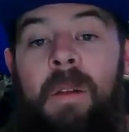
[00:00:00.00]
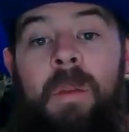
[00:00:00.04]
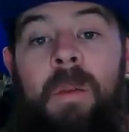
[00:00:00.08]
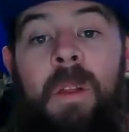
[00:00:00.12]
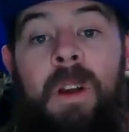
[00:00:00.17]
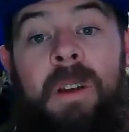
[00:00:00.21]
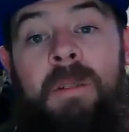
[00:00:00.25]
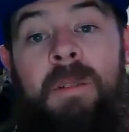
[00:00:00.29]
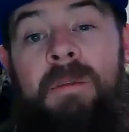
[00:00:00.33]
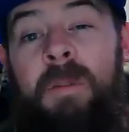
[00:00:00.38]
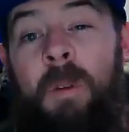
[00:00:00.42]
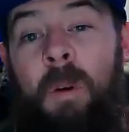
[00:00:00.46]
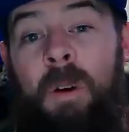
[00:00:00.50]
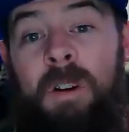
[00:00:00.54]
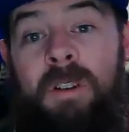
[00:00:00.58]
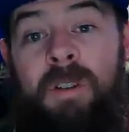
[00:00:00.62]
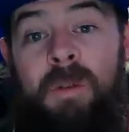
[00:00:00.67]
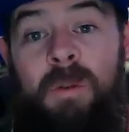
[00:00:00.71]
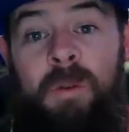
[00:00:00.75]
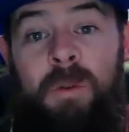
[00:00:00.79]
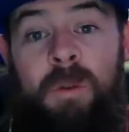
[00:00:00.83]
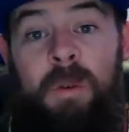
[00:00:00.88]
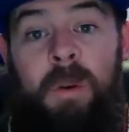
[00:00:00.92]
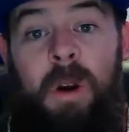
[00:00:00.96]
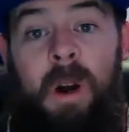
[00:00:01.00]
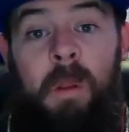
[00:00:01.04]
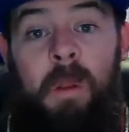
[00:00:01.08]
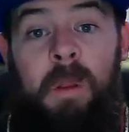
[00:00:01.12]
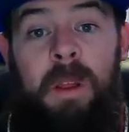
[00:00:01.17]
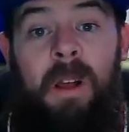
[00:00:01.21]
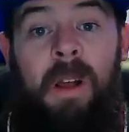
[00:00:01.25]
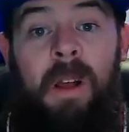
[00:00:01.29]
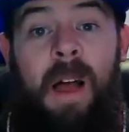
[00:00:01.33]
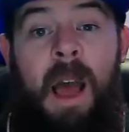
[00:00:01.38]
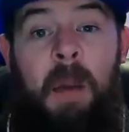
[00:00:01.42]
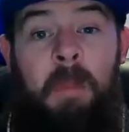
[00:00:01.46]
Looking forward to a
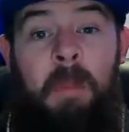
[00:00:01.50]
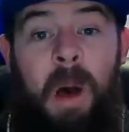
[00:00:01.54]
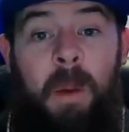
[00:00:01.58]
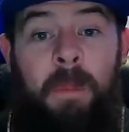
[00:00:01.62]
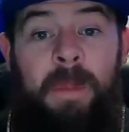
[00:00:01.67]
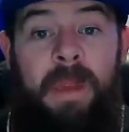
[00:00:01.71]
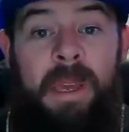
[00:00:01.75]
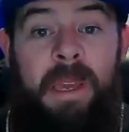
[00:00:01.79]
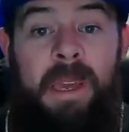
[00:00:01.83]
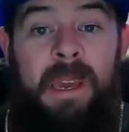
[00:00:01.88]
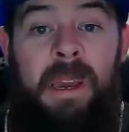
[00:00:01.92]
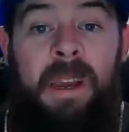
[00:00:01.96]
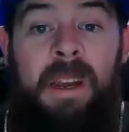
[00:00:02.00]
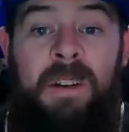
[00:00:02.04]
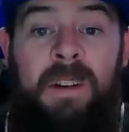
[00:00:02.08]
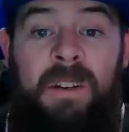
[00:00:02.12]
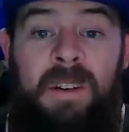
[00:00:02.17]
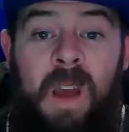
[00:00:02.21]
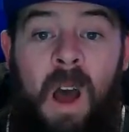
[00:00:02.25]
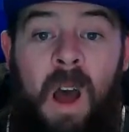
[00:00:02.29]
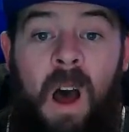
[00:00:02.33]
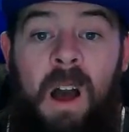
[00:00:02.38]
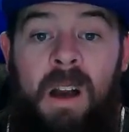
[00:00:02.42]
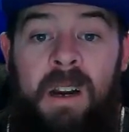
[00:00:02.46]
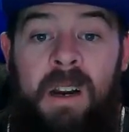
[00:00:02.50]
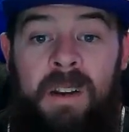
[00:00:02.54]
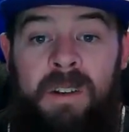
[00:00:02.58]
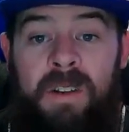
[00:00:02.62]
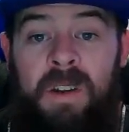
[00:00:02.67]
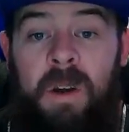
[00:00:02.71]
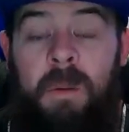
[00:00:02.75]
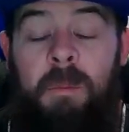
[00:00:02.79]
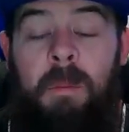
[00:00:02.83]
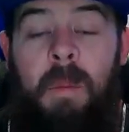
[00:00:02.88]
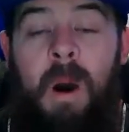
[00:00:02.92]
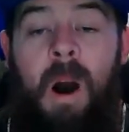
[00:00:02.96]
little MLB talk
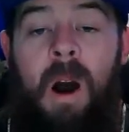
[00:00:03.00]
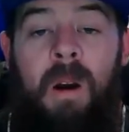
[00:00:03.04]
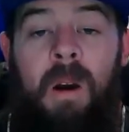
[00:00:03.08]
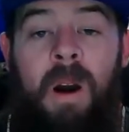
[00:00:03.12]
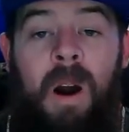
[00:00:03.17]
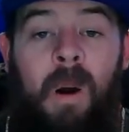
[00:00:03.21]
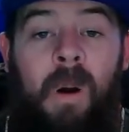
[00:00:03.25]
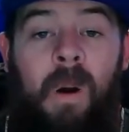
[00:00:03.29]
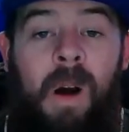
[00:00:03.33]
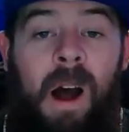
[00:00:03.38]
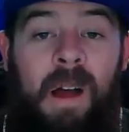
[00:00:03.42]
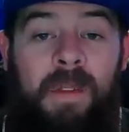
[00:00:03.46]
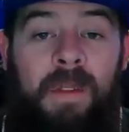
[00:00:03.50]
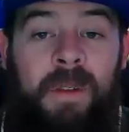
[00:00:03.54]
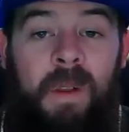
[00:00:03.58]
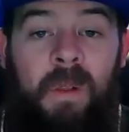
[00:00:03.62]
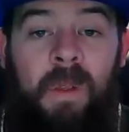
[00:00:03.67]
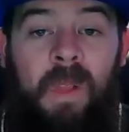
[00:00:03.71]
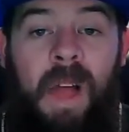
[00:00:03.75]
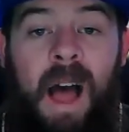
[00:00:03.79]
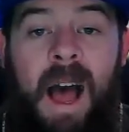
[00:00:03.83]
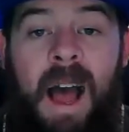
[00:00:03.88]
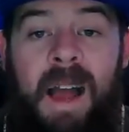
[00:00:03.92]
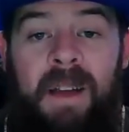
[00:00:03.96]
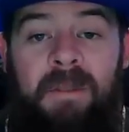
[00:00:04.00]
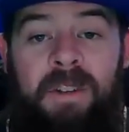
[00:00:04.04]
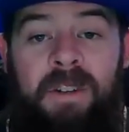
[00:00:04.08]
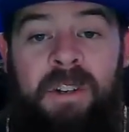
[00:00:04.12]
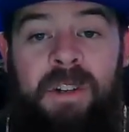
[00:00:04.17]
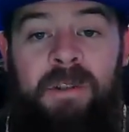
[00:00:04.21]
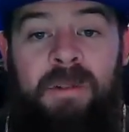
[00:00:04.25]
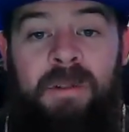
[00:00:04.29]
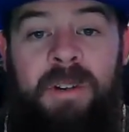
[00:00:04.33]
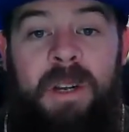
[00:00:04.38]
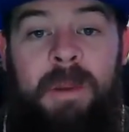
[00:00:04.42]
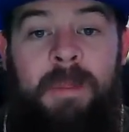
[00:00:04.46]
tomorrow on the live
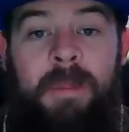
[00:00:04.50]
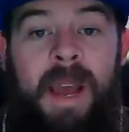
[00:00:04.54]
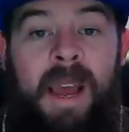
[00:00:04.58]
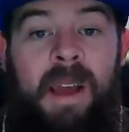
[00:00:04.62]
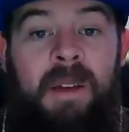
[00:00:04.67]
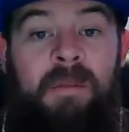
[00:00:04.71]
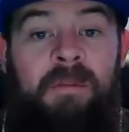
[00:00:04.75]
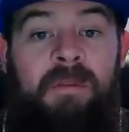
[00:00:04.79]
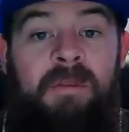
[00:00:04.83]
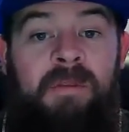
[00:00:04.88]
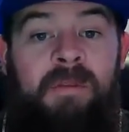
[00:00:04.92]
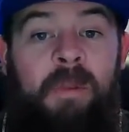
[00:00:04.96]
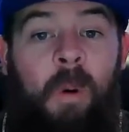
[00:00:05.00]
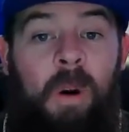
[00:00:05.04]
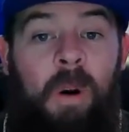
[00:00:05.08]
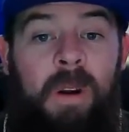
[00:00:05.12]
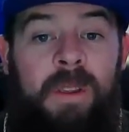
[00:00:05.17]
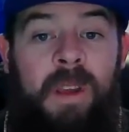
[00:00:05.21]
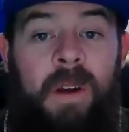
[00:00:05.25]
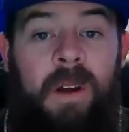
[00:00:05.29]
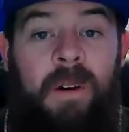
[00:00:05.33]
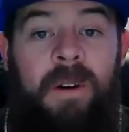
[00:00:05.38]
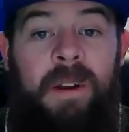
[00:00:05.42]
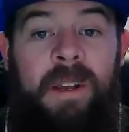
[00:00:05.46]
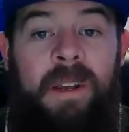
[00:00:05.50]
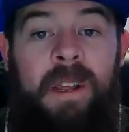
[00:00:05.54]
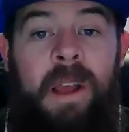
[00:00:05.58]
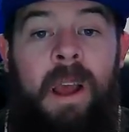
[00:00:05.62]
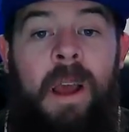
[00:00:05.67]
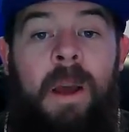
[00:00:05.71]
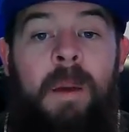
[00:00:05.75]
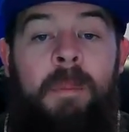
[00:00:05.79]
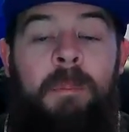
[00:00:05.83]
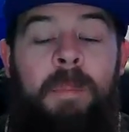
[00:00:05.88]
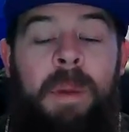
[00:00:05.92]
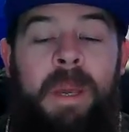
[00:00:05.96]
stream at 4:30.
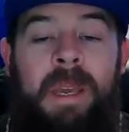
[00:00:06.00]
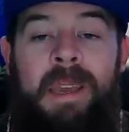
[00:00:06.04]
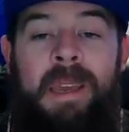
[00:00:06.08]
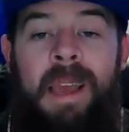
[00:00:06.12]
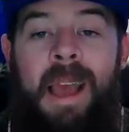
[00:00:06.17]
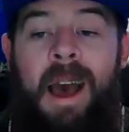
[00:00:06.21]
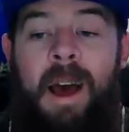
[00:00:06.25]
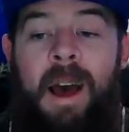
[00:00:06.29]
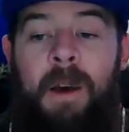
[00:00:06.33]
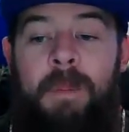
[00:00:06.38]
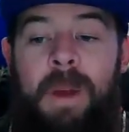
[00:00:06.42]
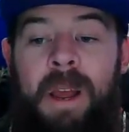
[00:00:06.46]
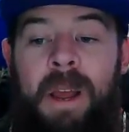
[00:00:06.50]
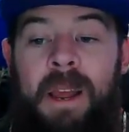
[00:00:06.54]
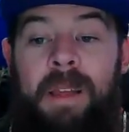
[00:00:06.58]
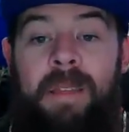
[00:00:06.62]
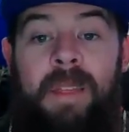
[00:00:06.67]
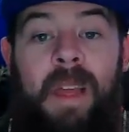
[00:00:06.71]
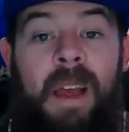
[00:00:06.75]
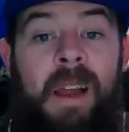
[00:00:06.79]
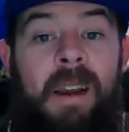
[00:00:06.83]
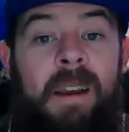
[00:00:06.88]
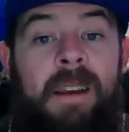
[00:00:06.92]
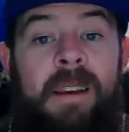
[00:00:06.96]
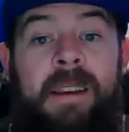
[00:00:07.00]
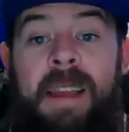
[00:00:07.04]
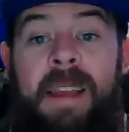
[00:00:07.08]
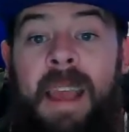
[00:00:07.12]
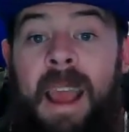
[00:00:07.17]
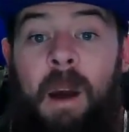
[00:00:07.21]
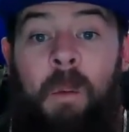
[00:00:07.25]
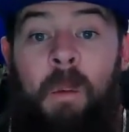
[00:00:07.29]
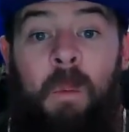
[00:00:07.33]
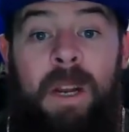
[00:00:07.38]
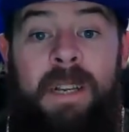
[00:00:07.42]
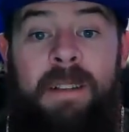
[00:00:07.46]
PM, and then
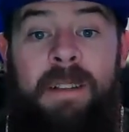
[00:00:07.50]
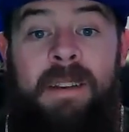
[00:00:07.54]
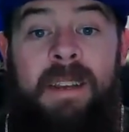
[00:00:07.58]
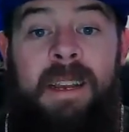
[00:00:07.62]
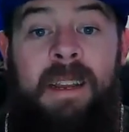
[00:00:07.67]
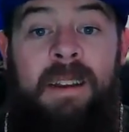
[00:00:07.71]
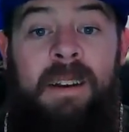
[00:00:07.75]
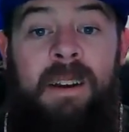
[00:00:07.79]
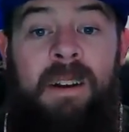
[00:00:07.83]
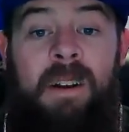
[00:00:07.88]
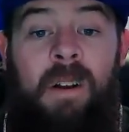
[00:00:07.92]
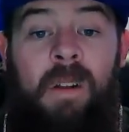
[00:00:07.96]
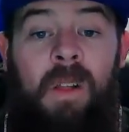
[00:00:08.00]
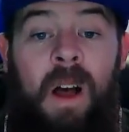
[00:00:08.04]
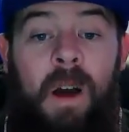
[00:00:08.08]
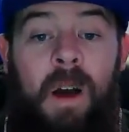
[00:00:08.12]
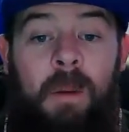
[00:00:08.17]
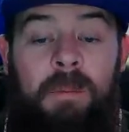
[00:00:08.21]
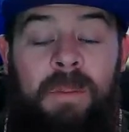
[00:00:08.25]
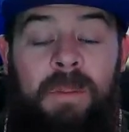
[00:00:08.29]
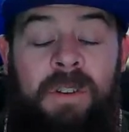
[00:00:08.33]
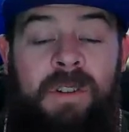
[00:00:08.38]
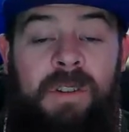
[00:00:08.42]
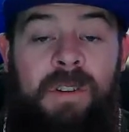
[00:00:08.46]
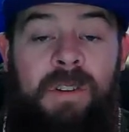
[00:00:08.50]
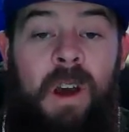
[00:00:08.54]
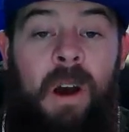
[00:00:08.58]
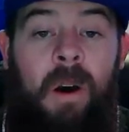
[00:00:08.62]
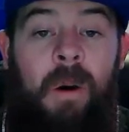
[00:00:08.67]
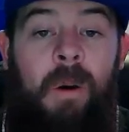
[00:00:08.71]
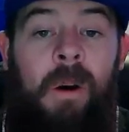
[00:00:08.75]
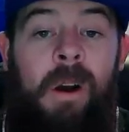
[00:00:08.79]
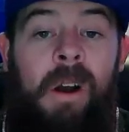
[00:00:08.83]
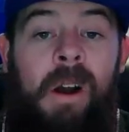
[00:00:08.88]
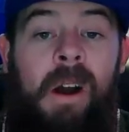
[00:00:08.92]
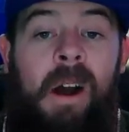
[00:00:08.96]
can't wait to get into clubs. So
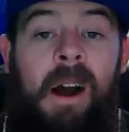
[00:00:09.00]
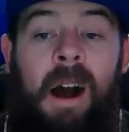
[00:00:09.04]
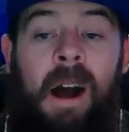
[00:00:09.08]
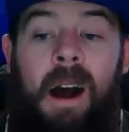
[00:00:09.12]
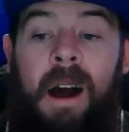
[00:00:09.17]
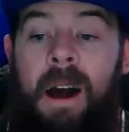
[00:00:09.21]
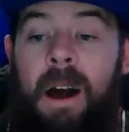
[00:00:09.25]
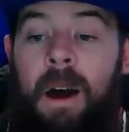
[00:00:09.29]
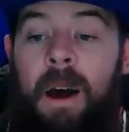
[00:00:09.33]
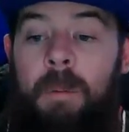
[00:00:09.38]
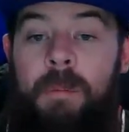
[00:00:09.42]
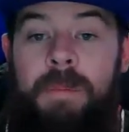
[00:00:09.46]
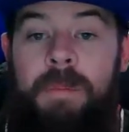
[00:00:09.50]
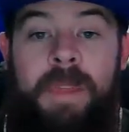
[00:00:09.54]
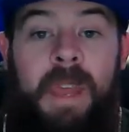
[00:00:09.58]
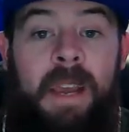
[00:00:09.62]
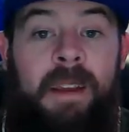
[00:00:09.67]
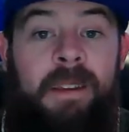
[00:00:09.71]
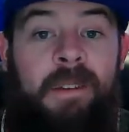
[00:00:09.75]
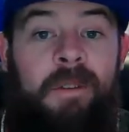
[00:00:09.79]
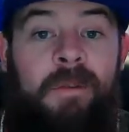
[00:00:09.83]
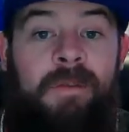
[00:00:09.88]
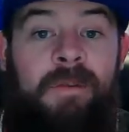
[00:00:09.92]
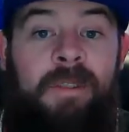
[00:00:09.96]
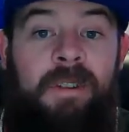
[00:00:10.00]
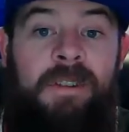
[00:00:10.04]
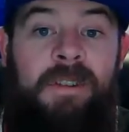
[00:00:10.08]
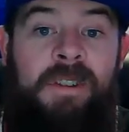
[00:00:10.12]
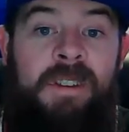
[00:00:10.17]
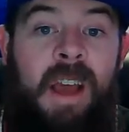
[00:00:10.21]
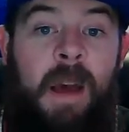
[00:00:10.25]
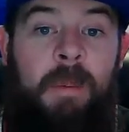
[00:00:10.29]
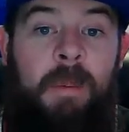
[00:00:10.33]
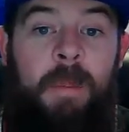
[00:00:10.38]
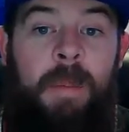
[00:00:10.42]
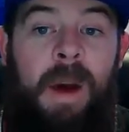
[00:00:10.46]
thank you for
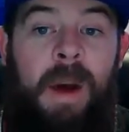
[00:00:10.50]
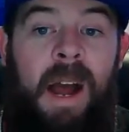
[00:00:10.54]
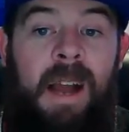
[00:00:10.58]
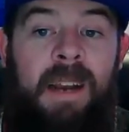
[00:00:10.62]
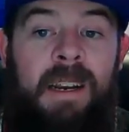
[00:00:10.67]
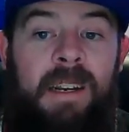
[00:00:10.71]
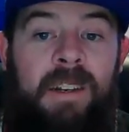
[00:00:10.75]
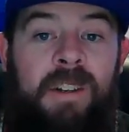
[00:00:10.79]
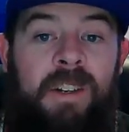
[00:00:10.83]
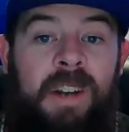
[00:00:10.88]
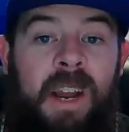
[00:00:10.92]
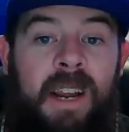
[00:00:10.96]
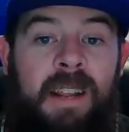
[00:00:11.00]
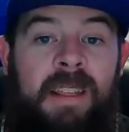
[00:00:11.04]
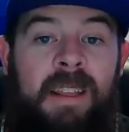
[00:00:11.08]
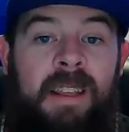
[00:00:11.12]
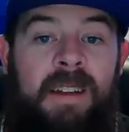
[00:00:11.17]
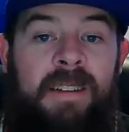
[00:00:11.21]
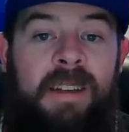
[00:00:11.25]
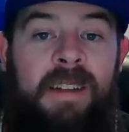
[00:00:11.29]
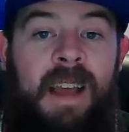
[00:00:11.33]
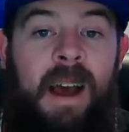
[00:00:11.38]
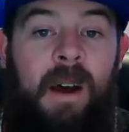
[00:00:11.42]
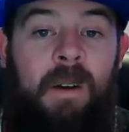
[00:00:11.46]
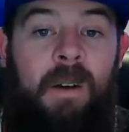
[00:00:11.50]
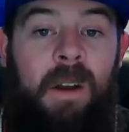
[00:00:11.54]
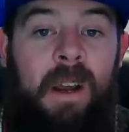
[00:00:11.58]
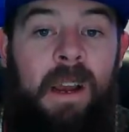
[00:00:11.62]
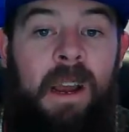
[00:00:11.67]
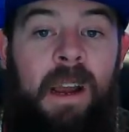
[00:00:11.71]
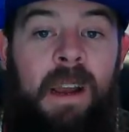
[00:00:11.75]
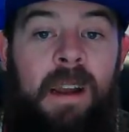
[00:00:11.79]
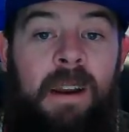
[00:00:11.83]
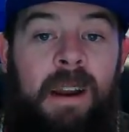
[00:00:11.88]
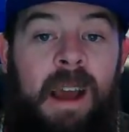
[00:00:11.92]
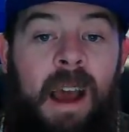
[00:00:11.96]
stopping by to check this out,
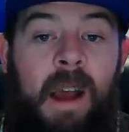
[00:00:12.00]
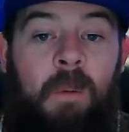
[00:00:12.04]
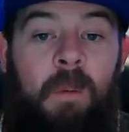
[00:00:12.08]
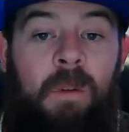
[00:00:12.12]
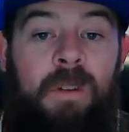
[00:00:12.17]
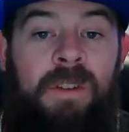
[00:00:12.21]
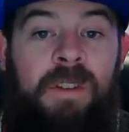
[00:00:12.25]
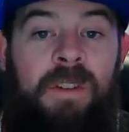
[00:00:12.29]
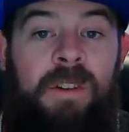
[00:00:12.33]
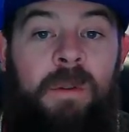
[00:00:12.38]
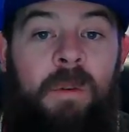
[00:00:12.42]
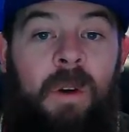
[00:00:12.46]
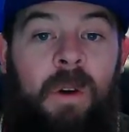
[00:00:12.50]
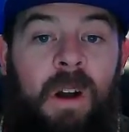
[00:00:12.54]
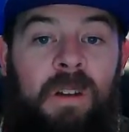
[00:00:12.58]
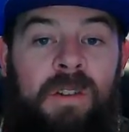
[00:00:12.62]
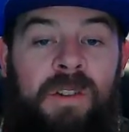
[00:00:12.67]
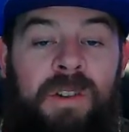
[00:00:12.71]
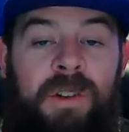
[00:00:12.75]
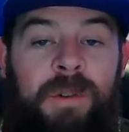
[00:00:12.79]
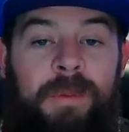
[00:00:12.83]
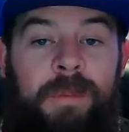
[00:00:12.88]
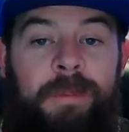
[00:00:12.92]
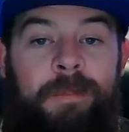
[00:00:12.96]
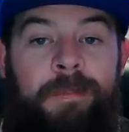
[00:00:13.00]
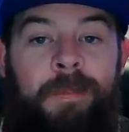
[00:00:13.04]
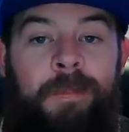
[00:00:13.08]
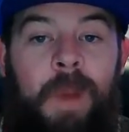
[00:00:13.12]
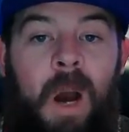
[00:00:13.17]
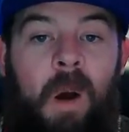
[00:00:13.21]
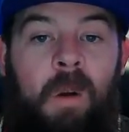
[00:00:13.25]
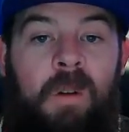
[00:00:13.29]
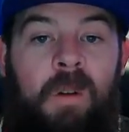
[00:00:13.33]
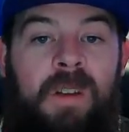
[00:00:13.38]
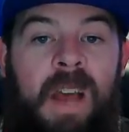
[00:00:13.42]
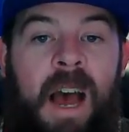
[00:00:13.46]
and I will see you all soon.
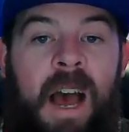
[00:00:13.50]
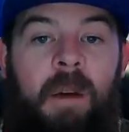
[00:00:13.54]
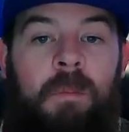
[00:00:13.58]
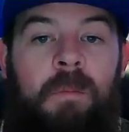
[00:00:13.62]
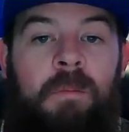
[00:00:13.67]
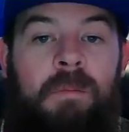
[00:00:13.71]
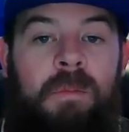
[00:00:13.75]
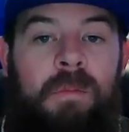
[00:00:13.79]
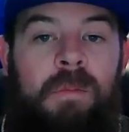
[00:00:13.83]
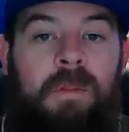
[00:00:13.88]
Oaks out.